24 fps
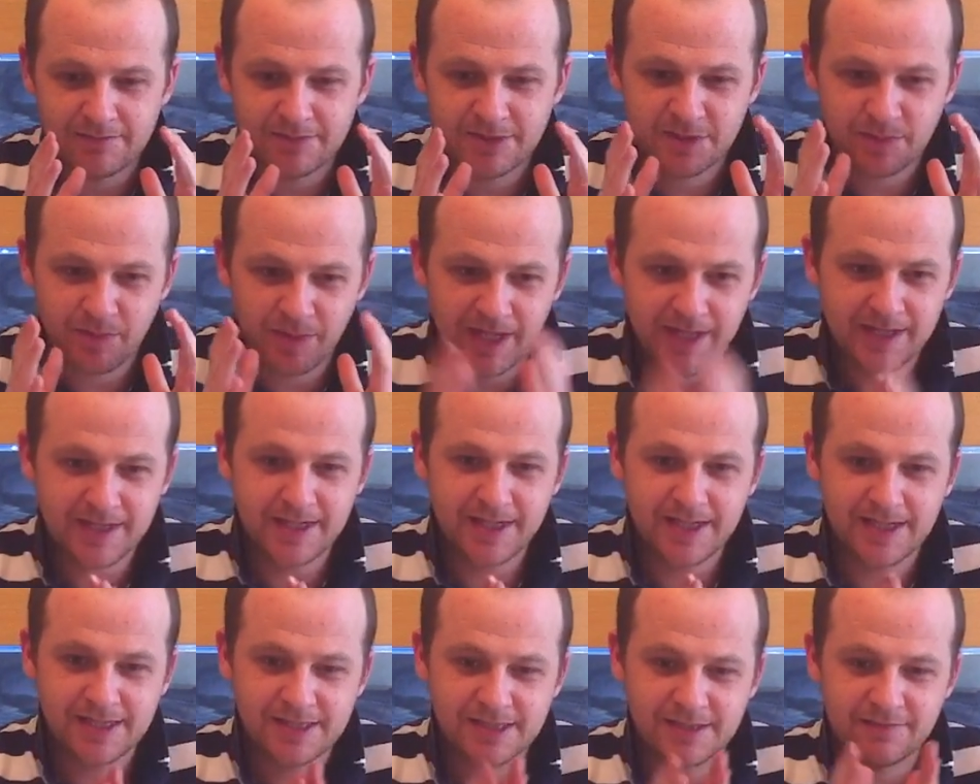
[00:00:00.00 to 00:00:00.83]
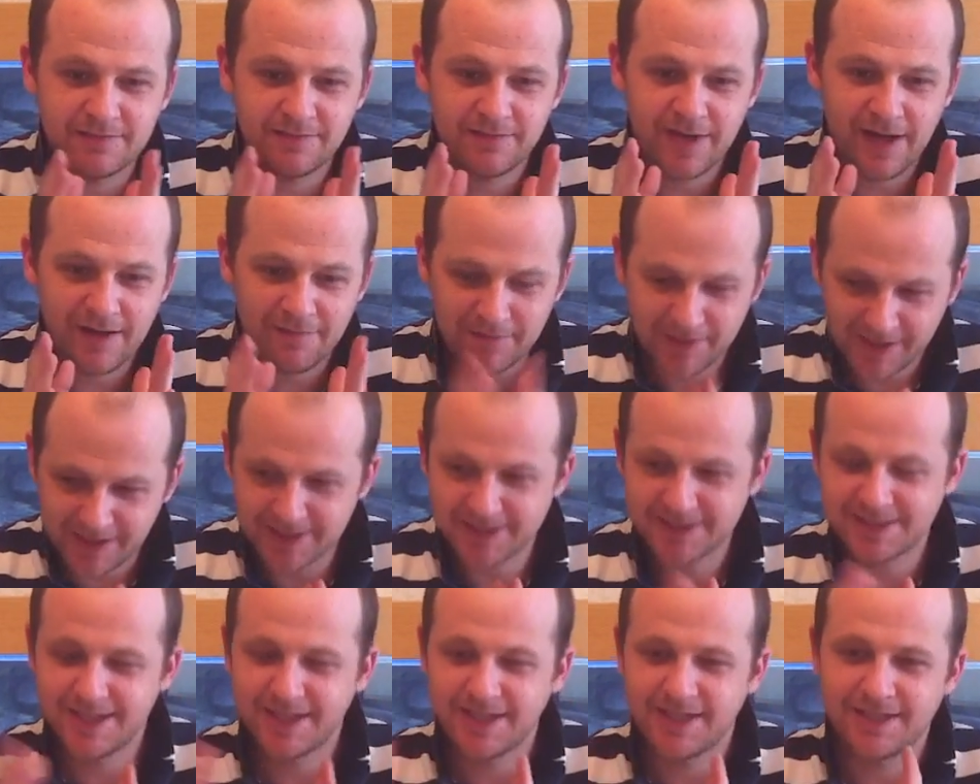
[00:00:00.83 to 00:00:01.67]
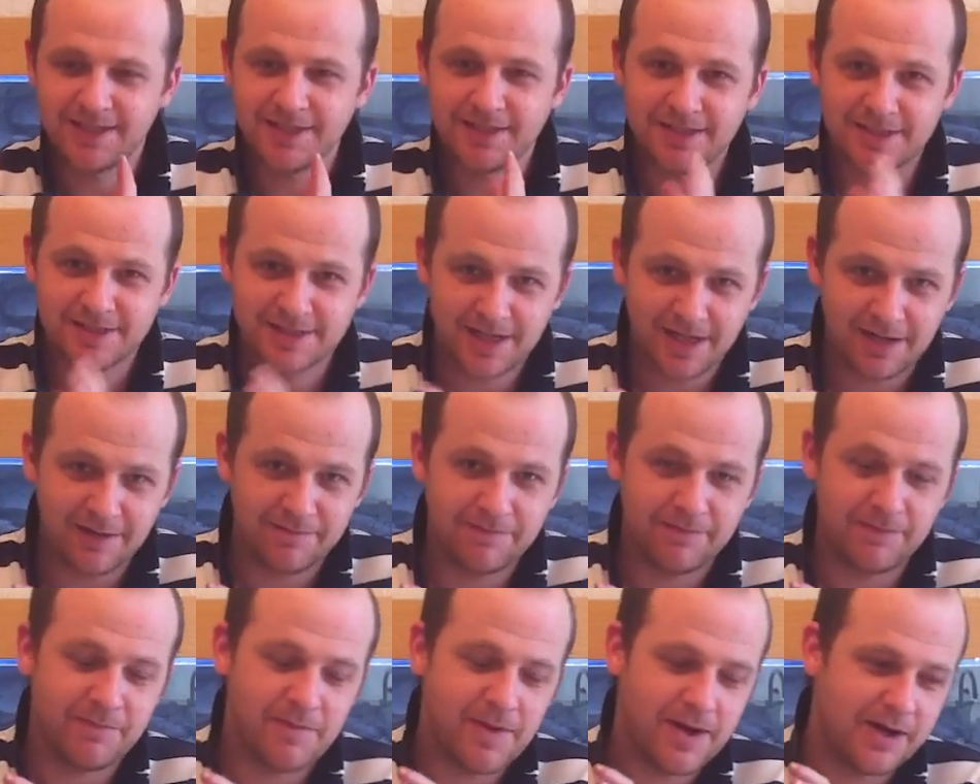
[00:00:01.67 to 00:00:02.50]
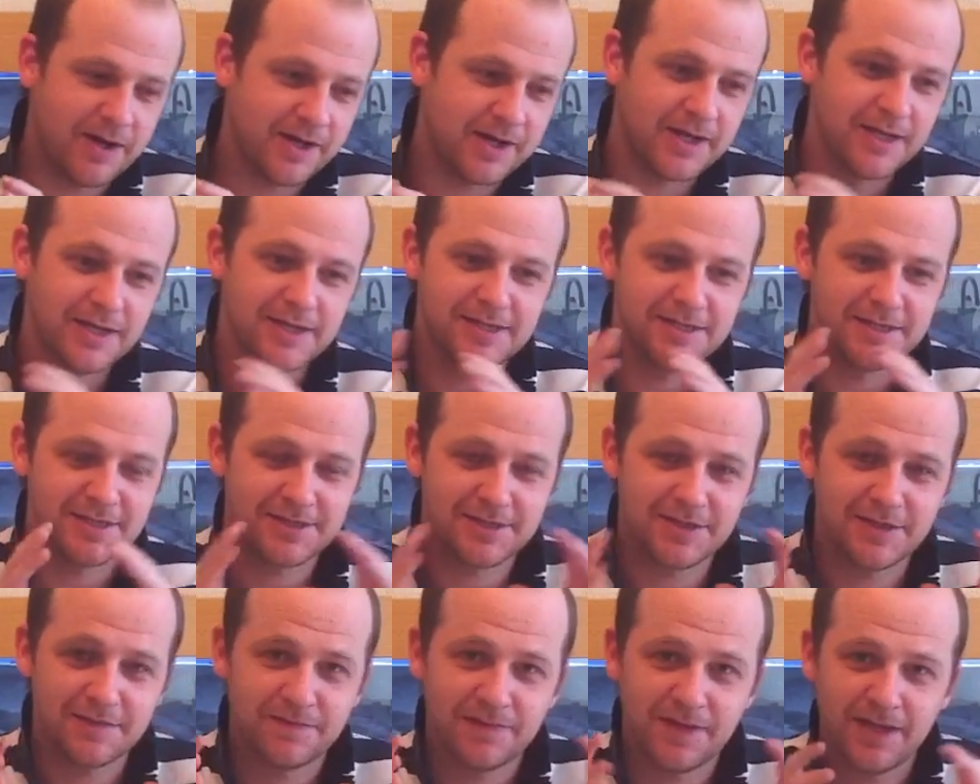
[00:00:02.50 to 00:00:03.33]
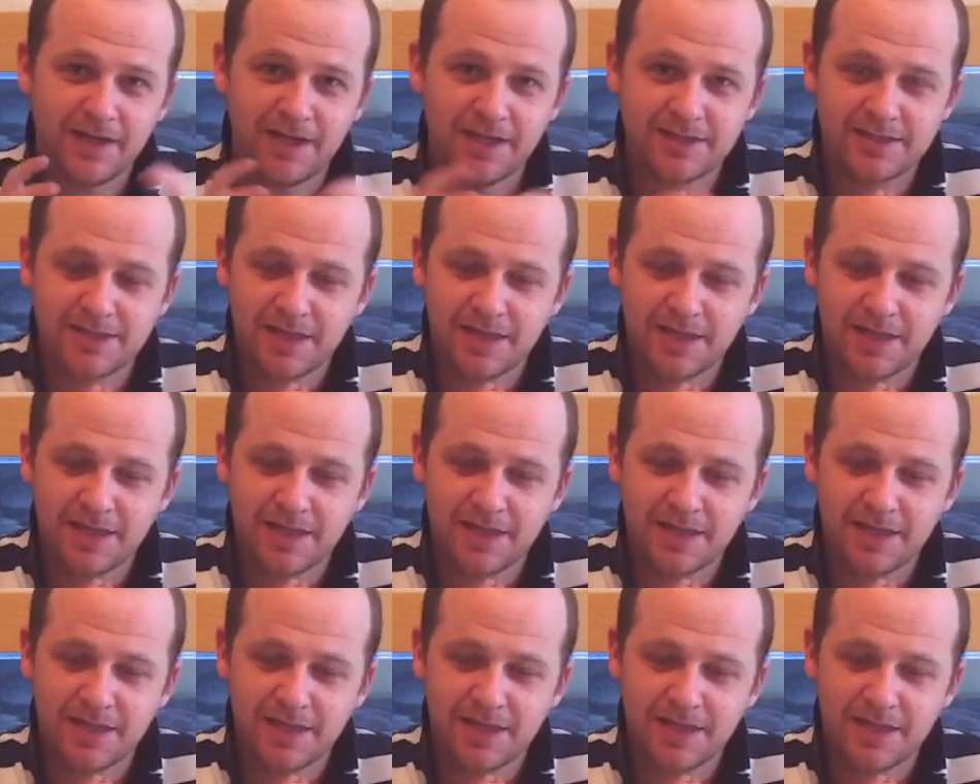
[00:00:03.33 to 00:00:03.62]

split this African cichlids to South Americans and stuff like that.